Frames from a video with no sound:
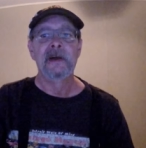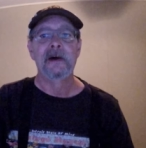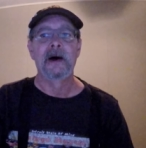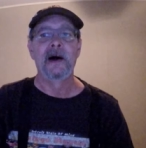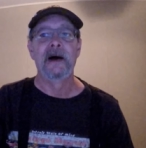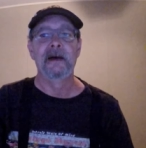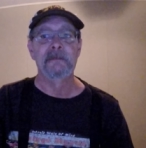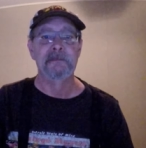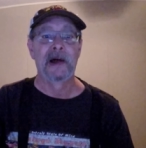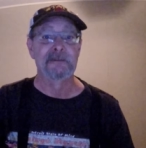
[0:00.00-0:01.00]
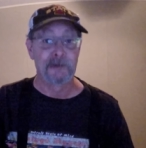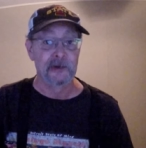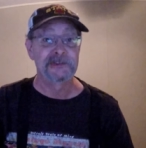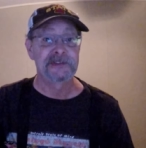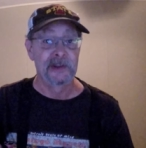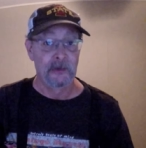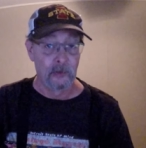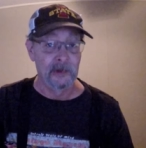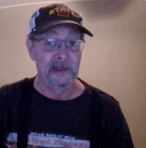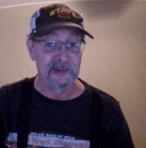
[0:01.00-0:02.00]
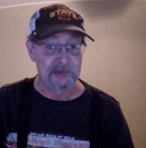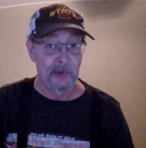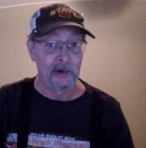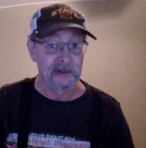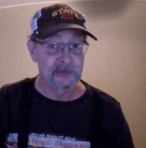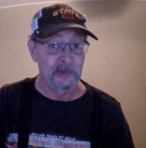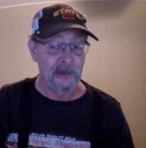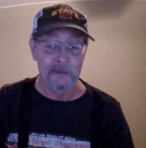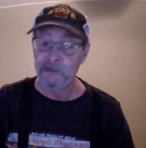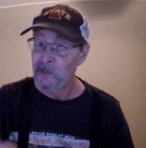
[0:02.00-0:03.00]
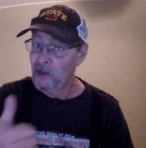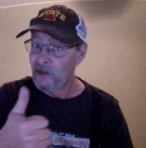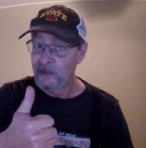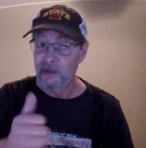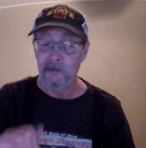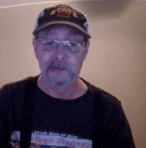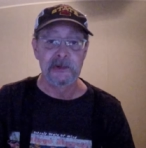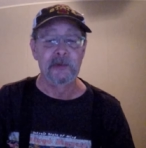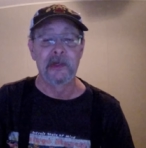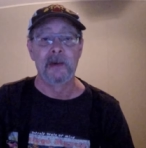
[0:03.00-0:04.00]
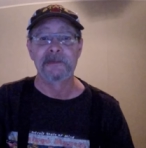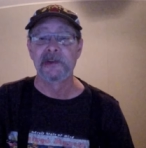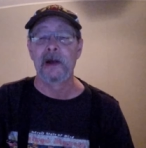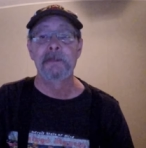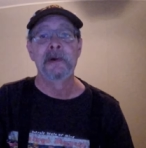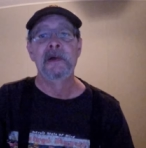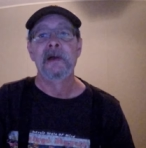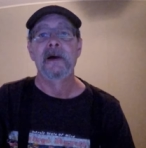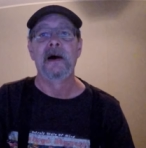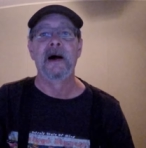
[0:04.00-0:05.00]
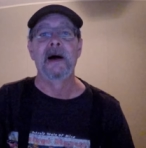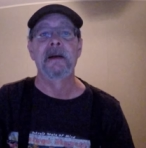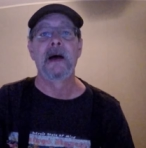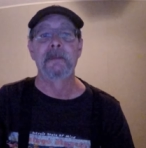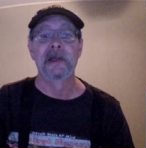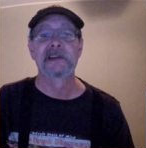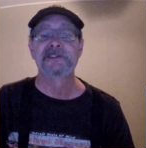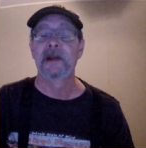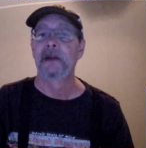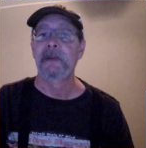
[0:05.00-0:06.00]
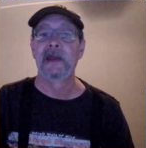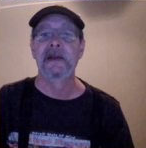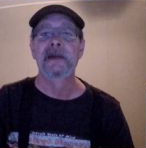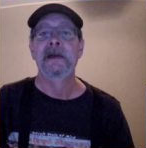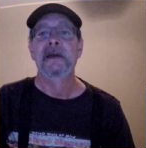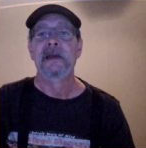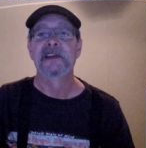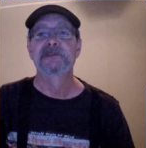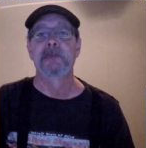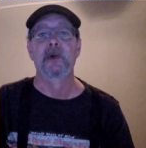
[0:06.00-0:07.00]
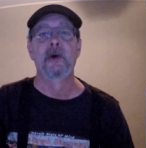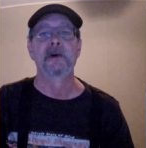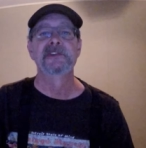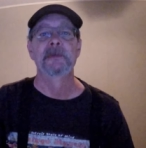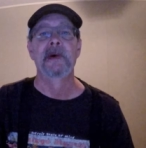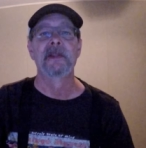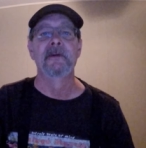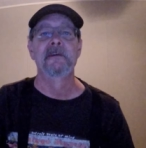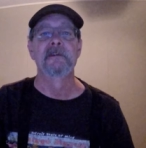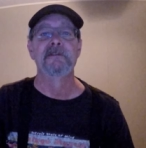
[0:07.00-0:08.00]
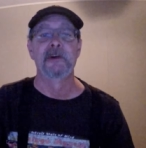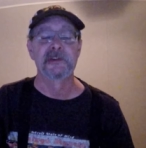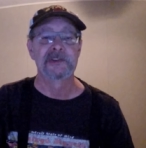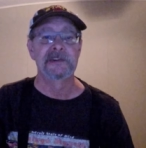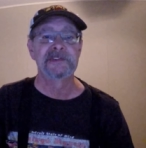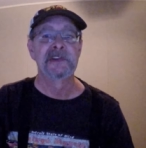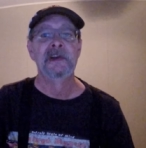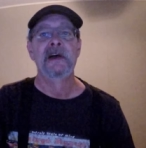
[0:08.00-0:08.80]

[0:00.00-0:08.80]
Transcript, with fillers: uh, my first and only experience with them, give them two thumbs up. Uh, like I said, I may explore some other versions.